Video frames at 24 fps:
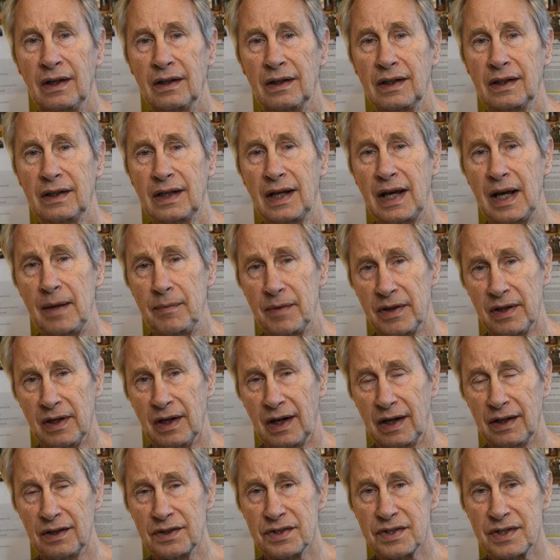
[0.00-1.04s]
came to the
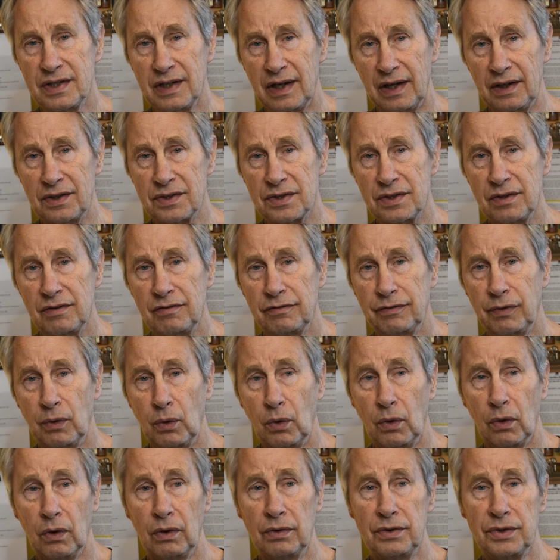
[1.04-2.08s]
United States
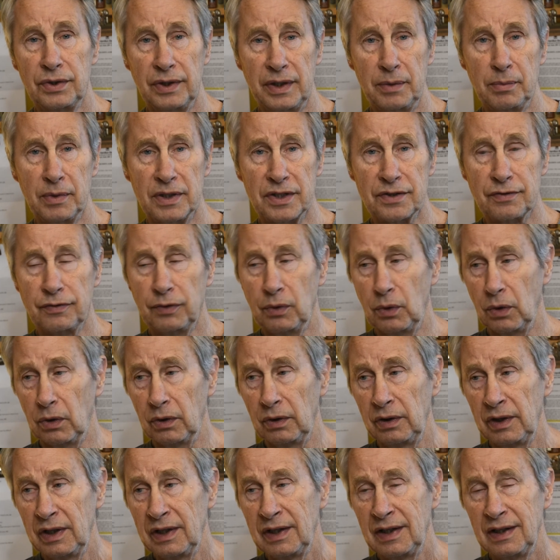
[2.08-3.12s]
for treatments for
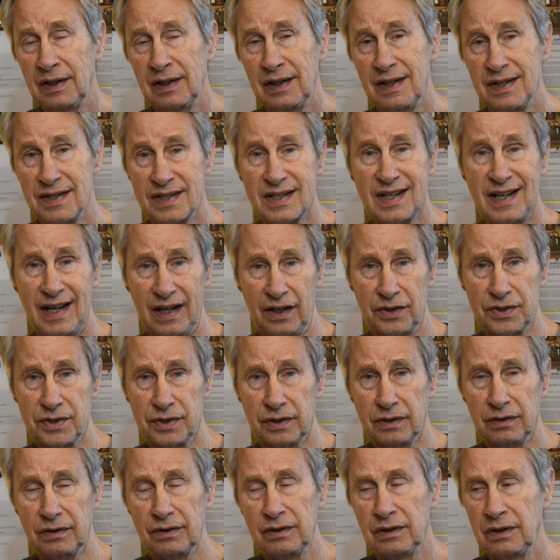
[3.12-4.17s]
his
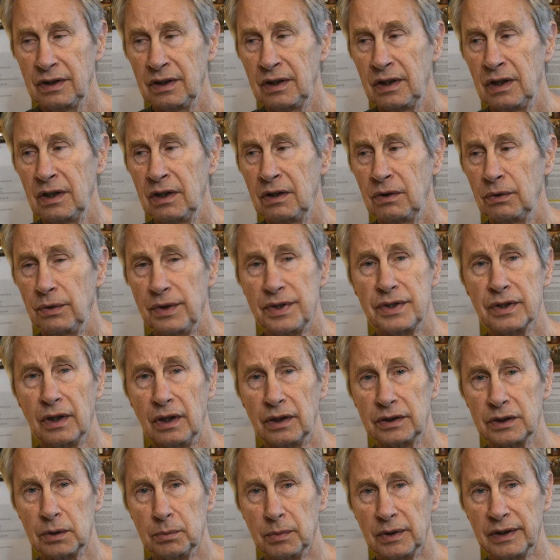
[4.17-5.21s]
cancer, which
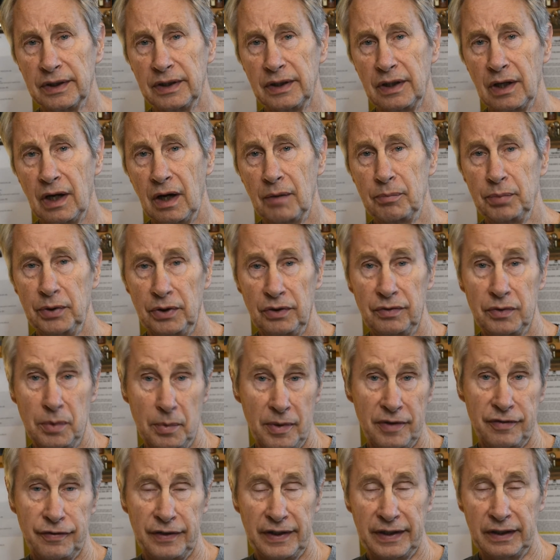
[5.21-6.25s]
ultimately proved to be
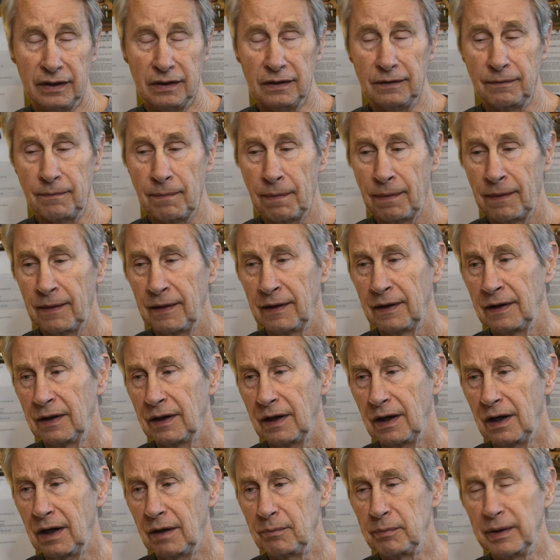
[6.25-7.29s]
fatal.
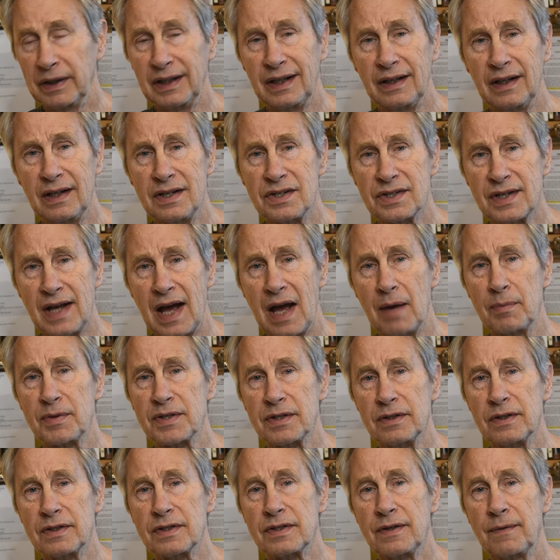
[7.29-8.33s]
But in his
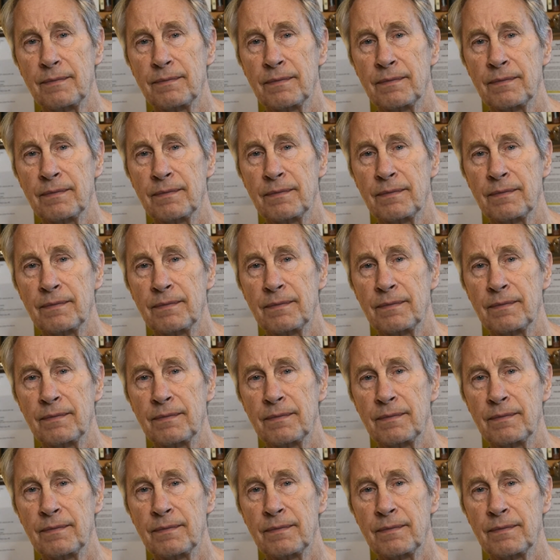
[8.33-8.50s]
absence,